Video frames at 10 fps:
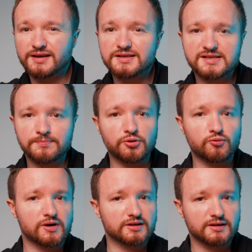A simple
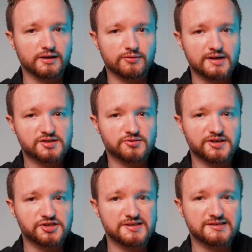one-click
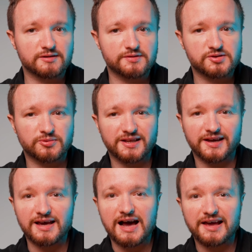restoration service with
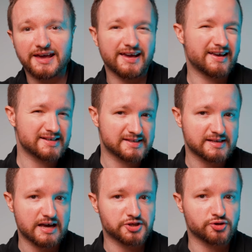AI is
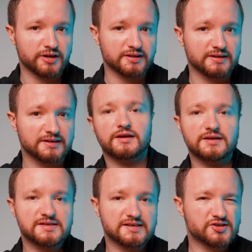saturated, and
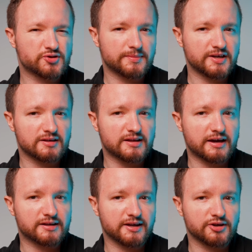it's extremely
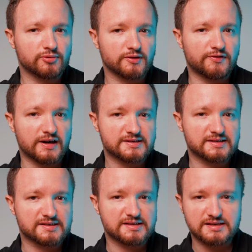unlikely you will find
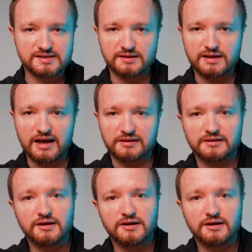success in that.